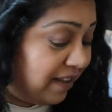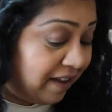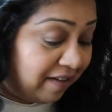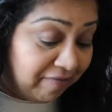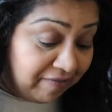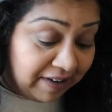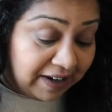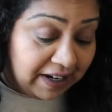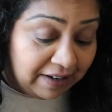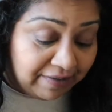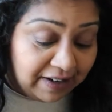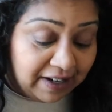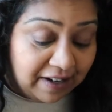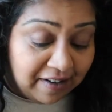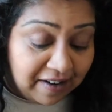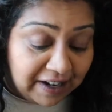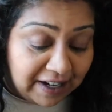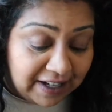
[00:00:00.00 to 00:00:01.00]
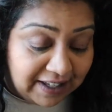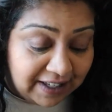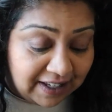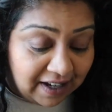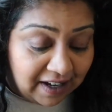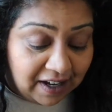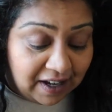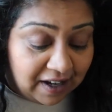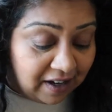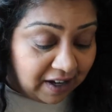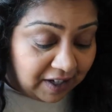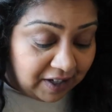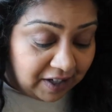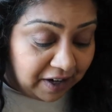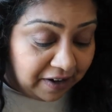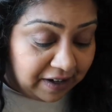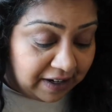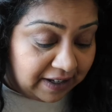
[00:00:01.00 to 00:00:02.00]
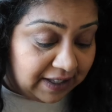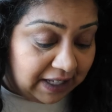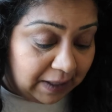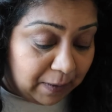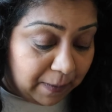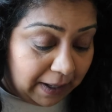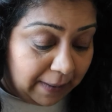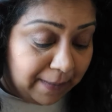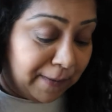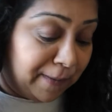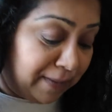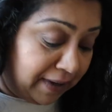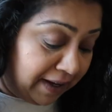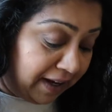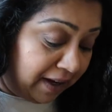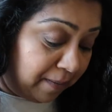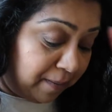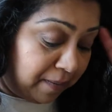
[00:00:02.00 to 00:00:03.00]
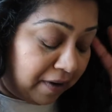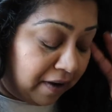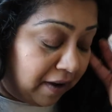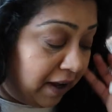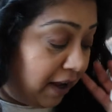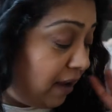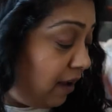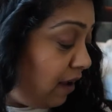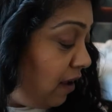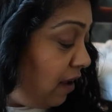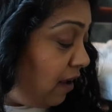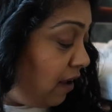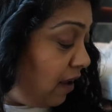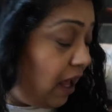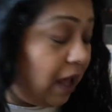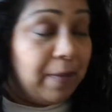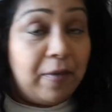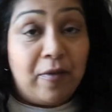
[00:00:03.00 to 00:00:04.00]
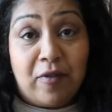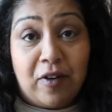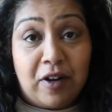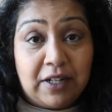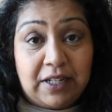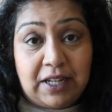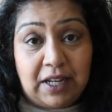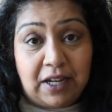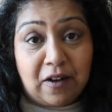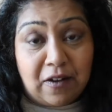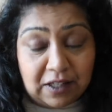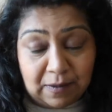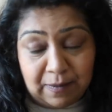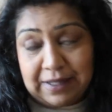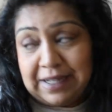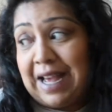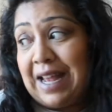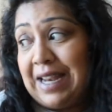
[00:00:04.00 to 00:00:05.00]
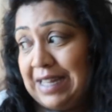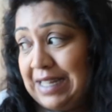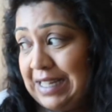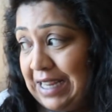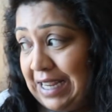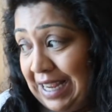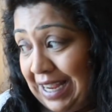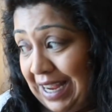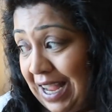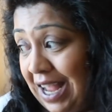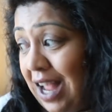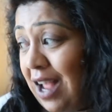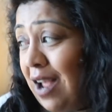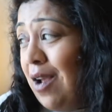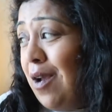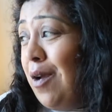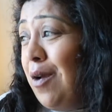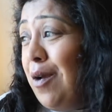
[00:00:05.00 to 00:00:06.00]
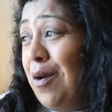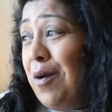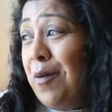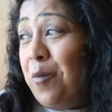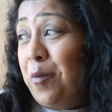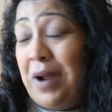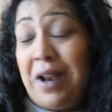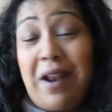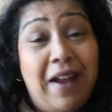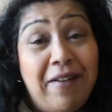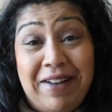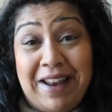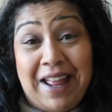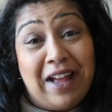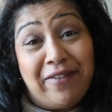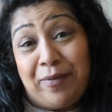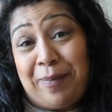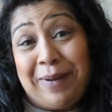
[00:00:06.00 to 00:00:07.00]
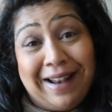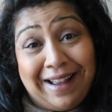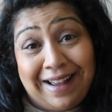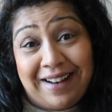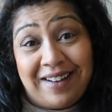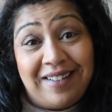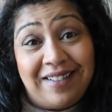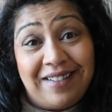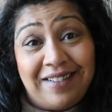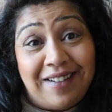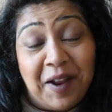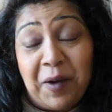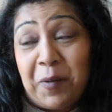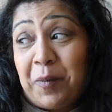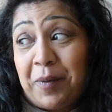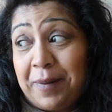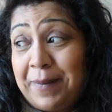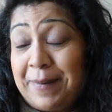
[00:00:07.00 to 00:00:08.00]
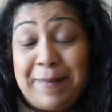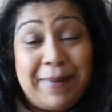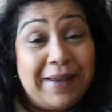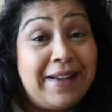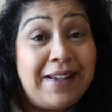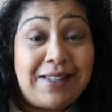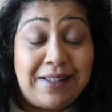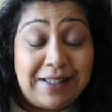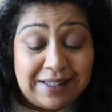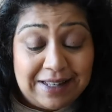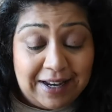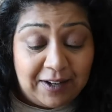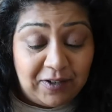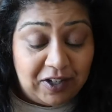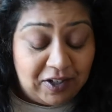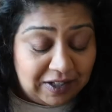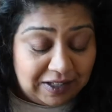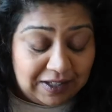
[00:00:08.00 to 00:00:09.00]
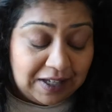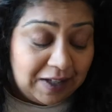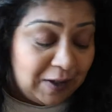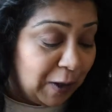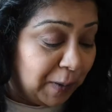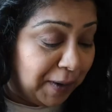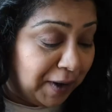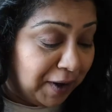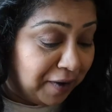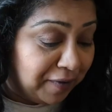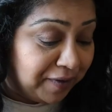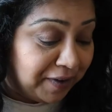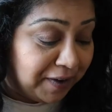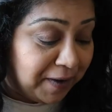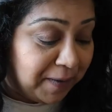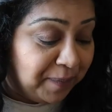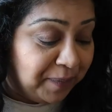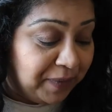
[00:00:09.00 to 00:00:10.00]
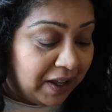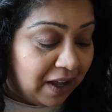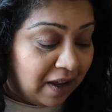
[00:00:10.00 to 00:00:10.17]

They're really, really nice. I totally see what people mean by Emirati hospitality. We don't really have a plan, like because it's literally just a stopover.